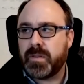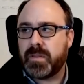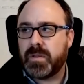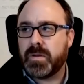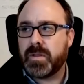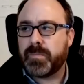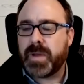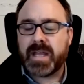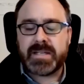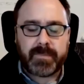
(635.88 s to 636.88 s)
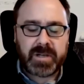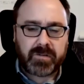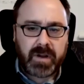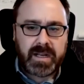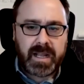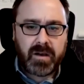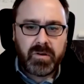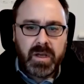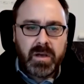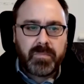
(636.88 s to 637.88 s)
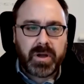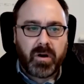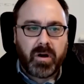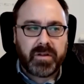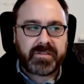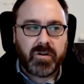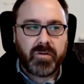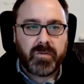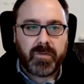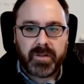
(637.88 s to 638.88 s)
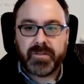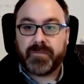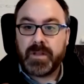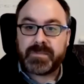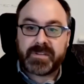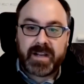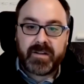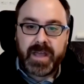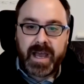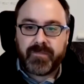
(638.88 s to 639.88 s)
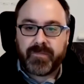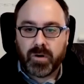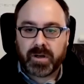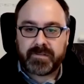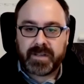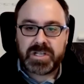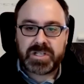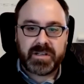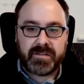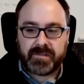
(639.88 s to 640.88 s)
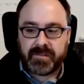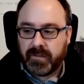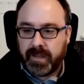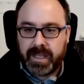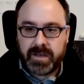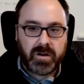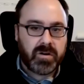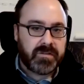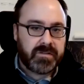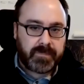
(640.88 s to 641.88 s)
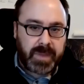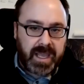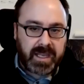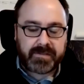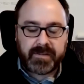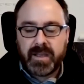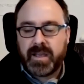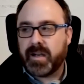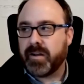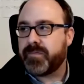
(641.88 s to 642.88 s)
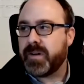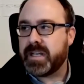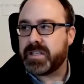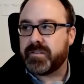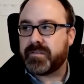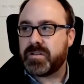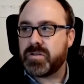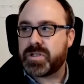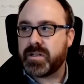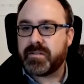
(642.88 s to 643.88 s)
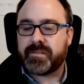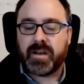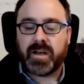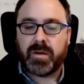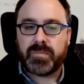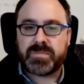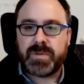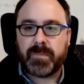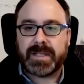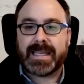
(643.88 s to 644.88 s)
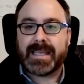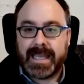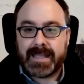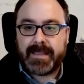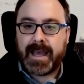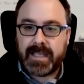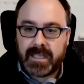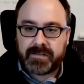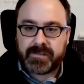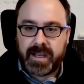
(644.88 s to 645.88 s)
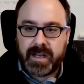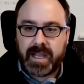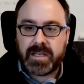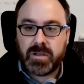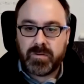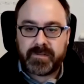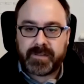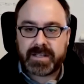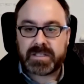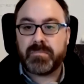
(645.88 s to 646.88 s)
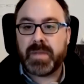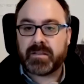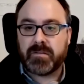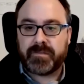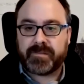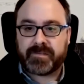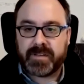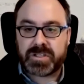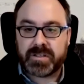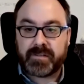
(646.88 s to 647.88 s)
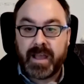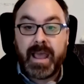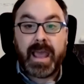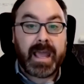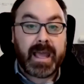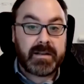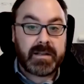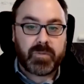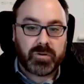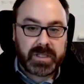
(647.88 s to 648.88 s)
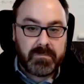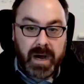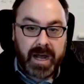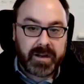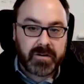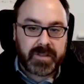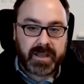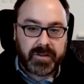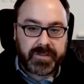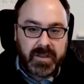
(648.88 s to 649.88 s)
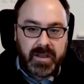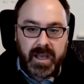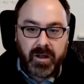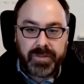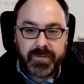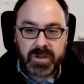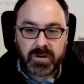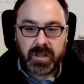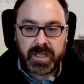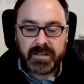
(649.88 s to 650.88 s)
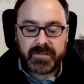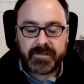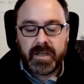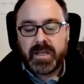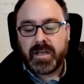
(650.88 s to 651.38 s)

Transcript: the pandemic right now, but also on the flip side of that, for organizations, lenders, banks, and other financial institutions to be able to get that insight and use that to make those decisions, and importantly monitor the health of their clients,